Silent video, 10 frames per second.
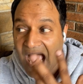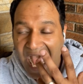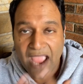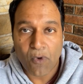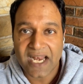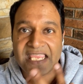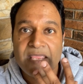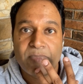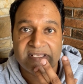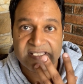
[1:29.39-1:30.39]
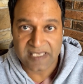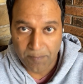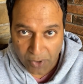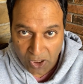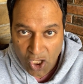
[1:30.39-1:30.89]
I want to keep it
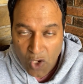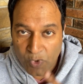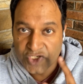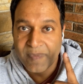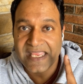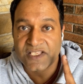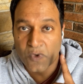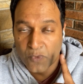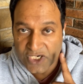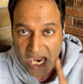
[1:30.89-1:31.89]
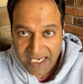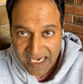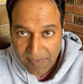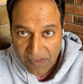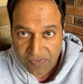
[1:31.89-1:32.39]
simple, which means when we're talking
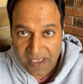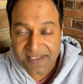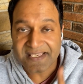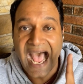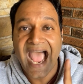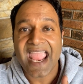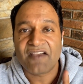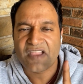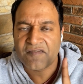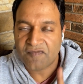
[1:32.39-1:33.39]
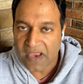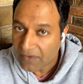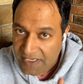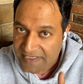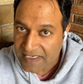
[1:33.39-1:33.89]
about this, I have a
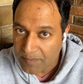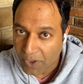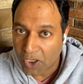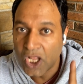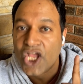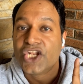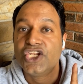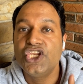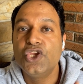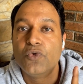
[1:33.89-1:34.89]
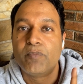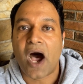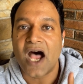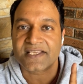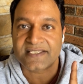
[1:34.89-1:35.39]
very simple new
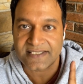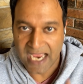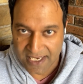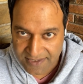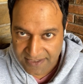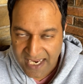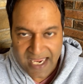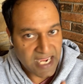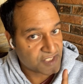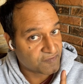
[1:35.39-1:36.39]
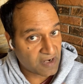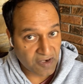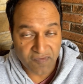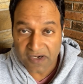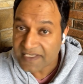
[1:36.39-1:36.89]
boss test. It's very,
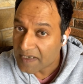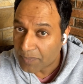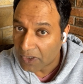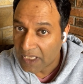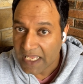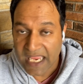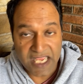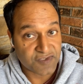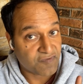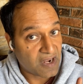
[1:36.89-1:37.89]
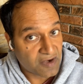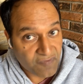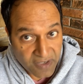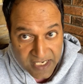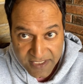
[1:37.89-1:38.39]
very simple, it's very,
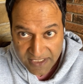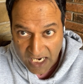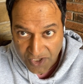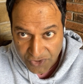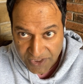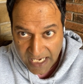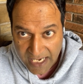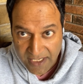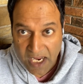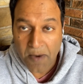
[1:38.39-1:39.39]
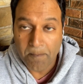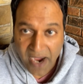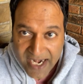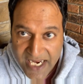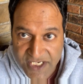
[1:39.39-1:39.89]
very easy to understand,
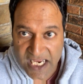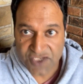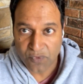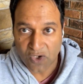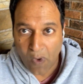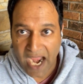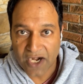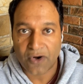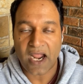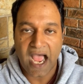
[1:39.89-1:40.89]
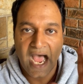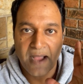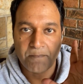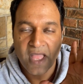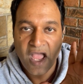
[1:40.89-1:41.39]
but it does require
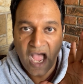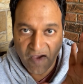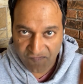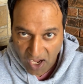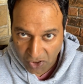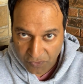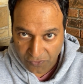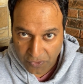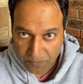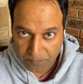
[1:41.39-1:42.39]
um, a follow through.